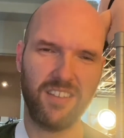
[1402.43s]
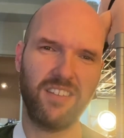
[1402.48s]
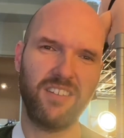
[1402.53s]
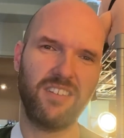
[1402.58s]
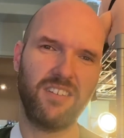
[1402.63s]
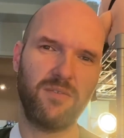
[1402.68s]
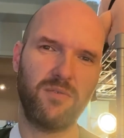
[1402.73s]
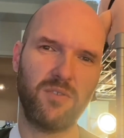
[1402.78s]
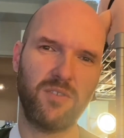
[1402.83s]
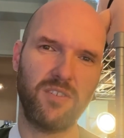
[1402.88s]

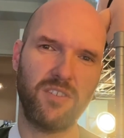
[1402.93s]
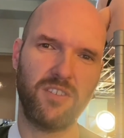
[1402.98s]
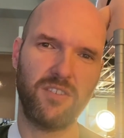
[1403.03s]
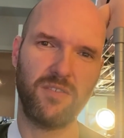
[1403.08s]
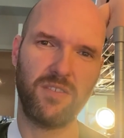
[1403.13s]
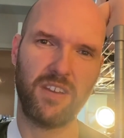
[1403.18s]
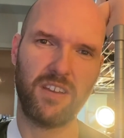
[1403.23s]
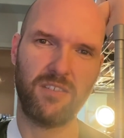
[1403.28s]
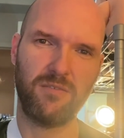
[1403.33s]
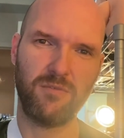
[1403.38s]
different, you've
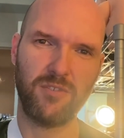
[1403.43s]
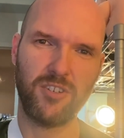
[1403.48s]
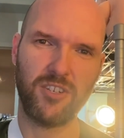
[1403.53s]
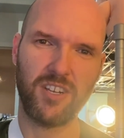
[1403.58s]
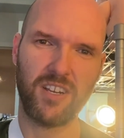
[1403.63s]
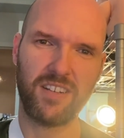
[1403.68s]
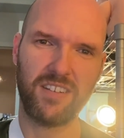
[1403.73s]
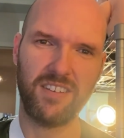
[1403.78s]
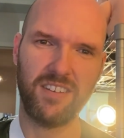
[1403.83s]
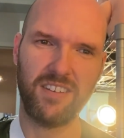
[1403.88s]
gotten
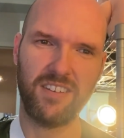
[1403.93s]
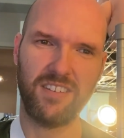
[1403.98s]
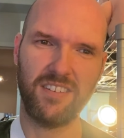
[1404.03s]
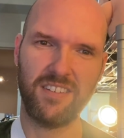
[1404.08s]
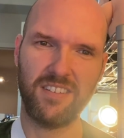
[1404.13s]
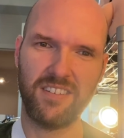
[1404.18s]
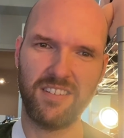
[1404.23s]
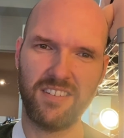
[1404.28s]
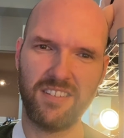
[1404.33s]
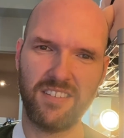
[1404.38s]
rejected
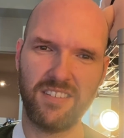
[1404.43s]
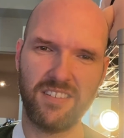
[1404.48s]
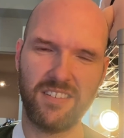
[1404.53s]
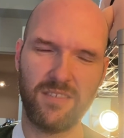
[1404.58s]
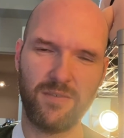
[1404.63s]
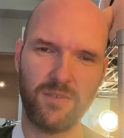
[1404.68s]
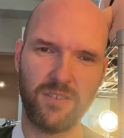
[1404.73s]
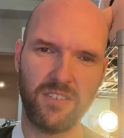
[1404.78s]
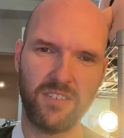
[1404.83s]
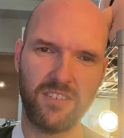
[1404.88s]
in these different